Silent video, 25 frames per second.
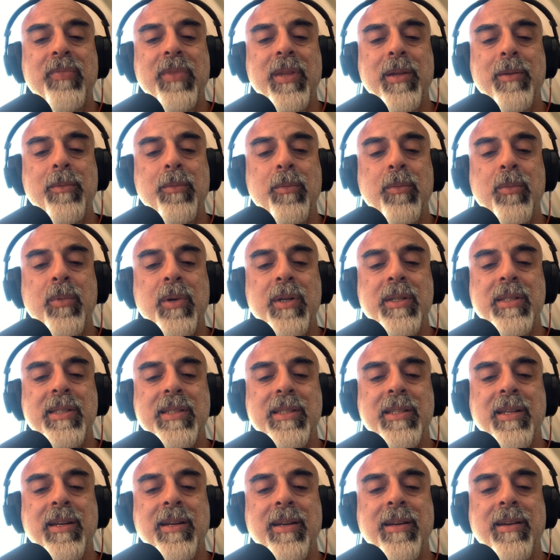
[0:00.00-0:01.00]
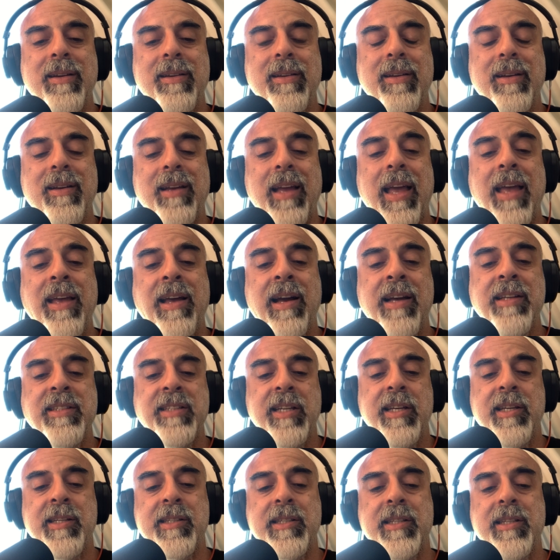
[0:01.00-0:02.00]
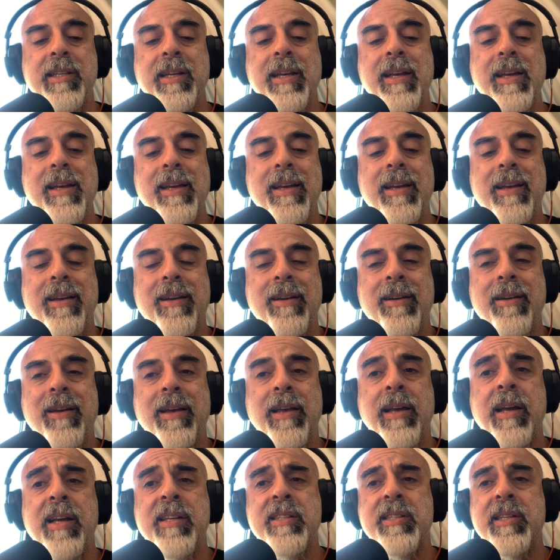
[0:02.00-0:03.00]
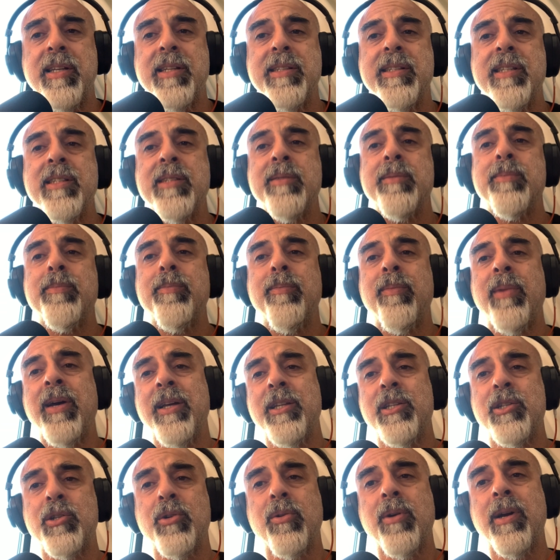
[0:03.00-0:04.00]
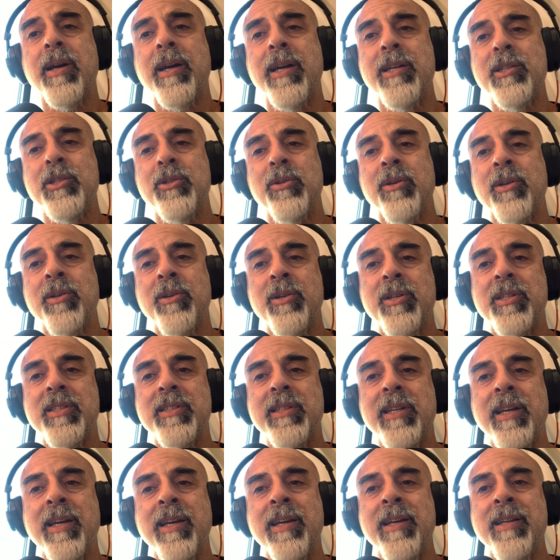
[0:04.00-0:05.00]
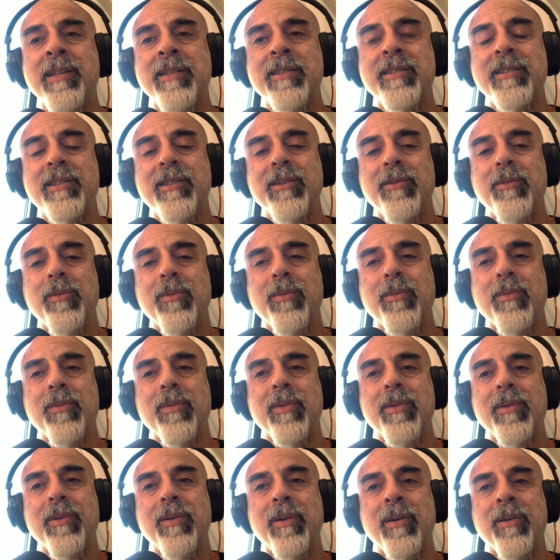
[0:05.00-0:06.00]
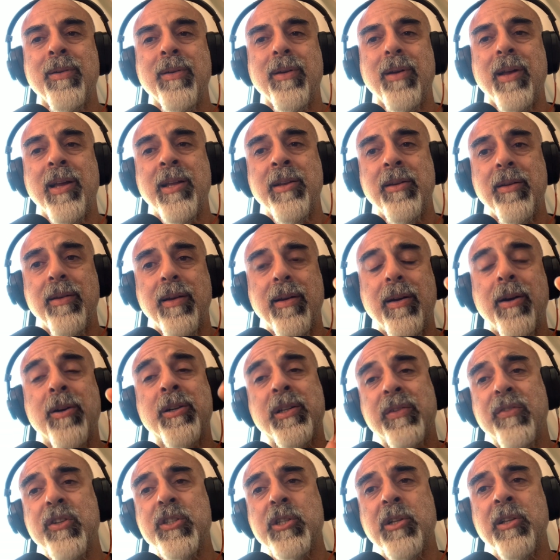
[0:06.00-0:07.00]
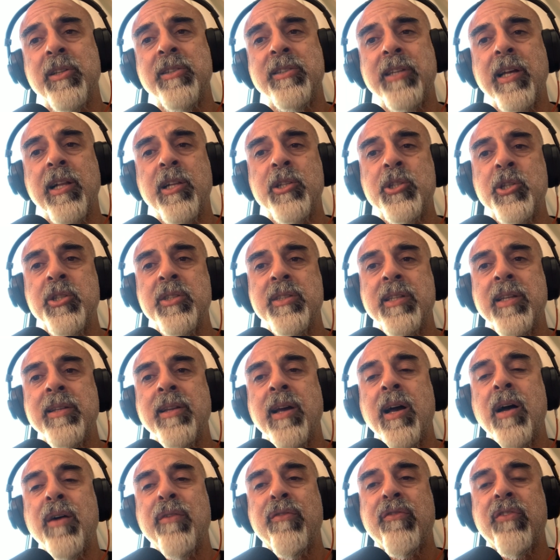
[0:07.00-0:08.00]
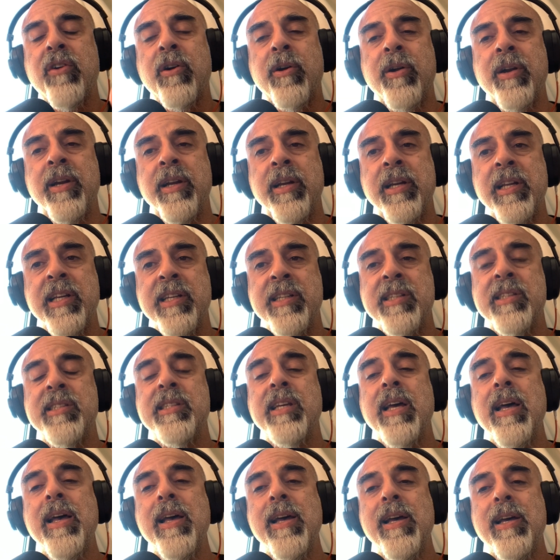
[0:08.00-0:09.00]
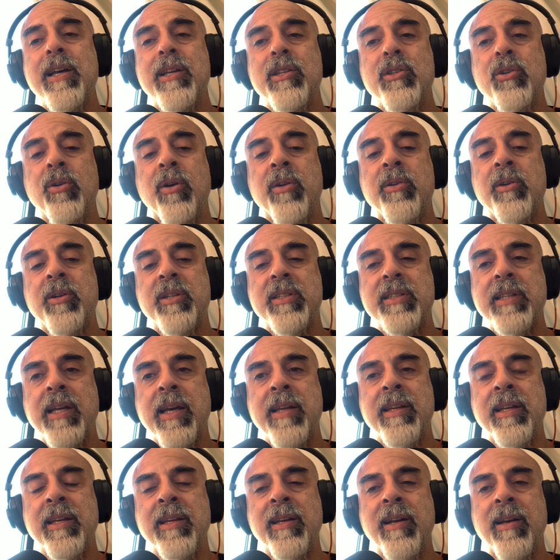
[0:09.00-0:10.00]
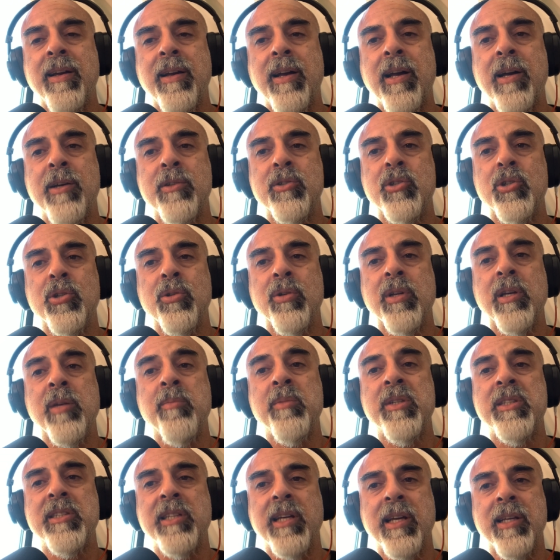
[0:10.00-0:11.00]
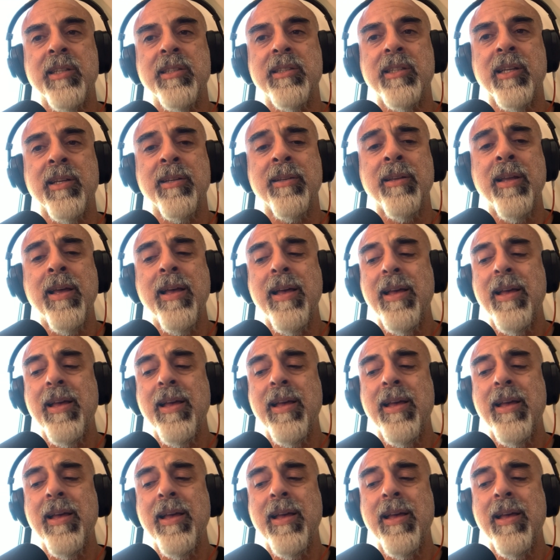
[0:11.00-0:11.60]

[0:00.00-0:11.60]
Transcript: with AIs Hit. AIs Hit is my try to understand an artificial intelligence and how far it is to understanding how to imitate and